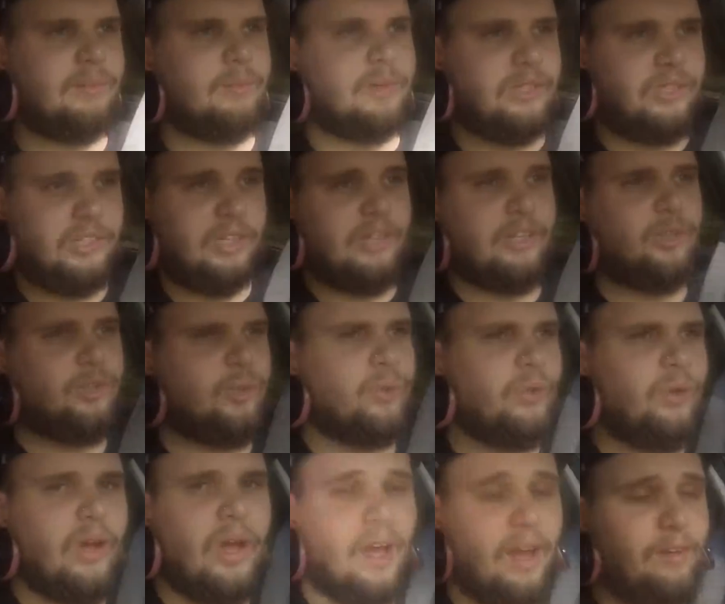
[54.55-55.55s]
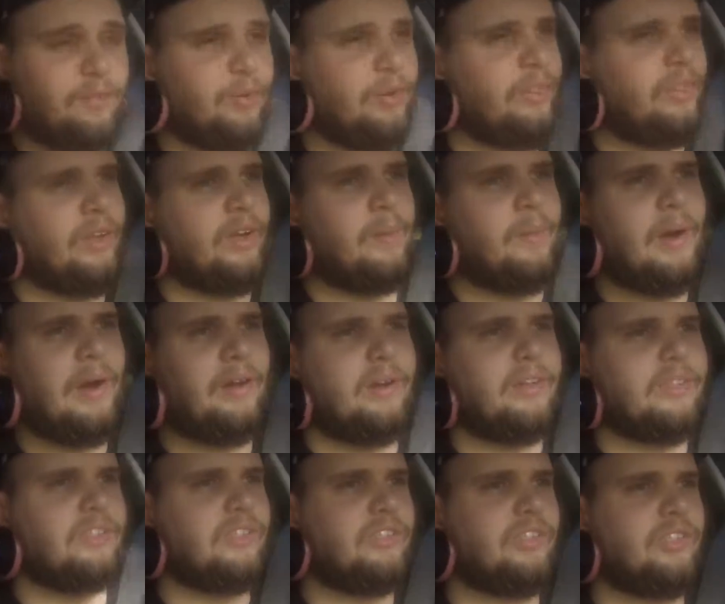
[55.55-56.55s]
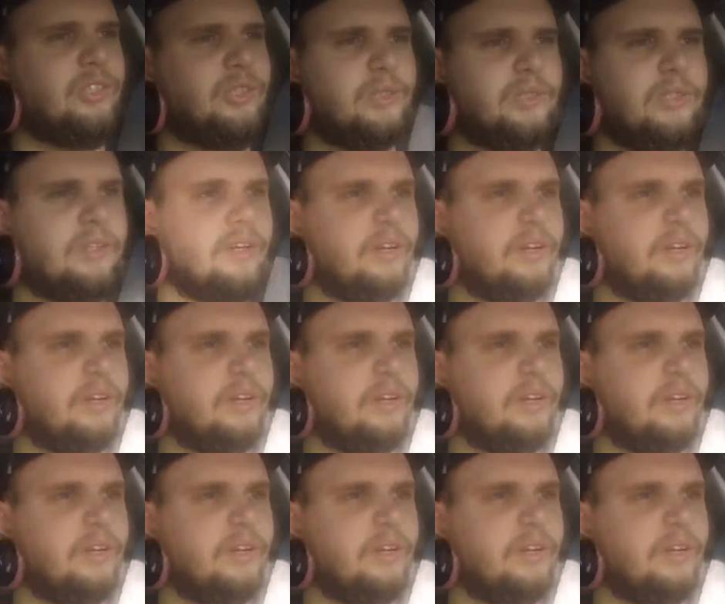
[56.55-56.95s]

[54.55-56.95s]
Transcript: my schedule, everything about it is just,